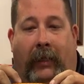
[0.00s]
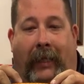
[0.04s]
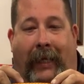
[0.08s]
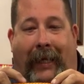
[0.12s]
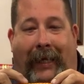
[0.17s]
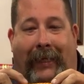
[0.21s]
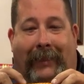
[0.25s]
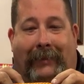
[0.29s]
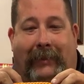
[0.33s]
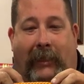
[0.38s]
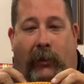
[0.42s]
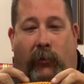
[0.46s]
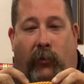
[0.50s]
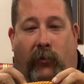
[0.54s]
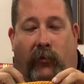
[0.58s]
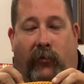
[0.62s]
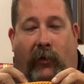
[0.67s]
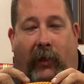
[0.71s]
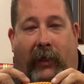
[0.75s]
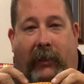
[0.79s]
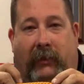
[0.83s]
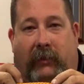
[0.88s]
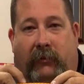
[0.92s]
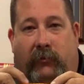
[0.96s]
It has a
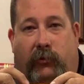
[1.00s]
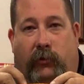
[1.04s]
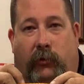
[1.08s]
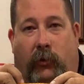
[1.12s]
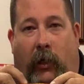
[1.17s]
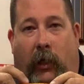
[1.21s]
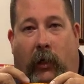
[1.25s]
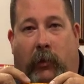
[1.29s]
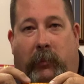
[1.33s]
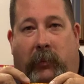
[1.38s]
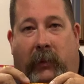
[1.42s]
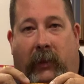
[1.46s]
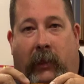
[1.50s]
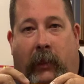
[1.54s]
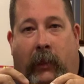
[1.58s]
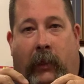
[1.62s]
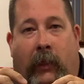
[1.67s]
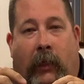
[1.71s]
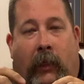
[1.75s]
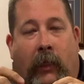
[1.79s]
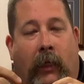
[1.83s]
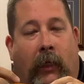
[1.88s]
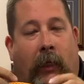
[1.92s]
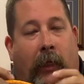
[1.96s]
reflective stripe in
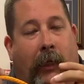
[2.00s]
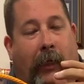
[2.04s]
it.